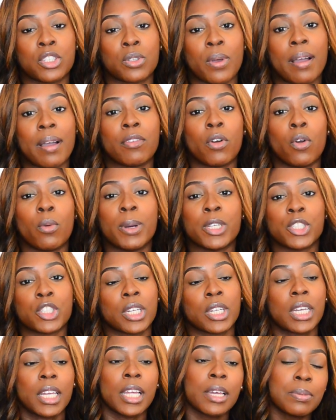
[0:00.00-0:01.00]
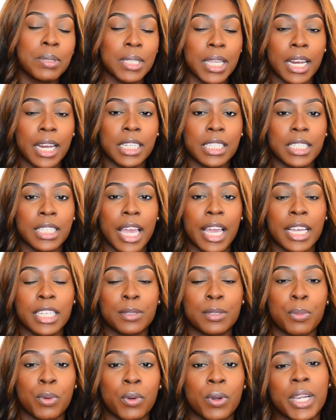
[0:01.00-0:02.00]
so I have a whole bunch of clips that I need to
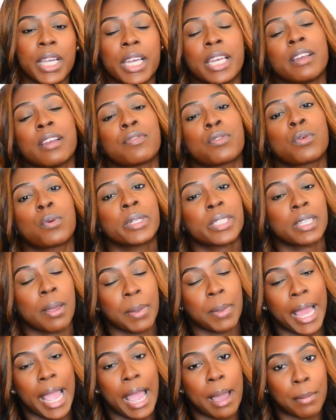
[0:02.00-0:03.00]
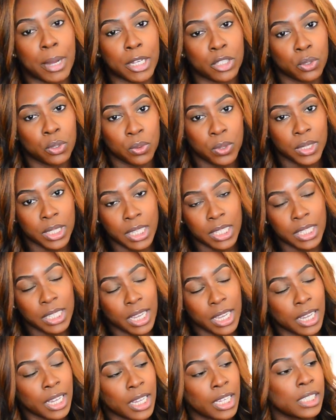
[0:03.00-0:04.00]
export, and of course I'm gonna add my two cents
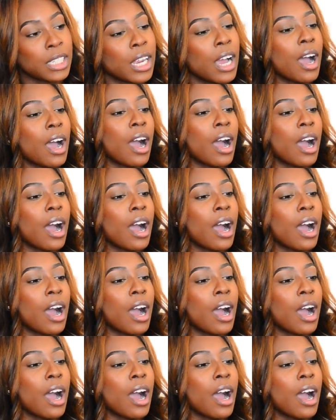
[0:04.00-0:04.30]
in.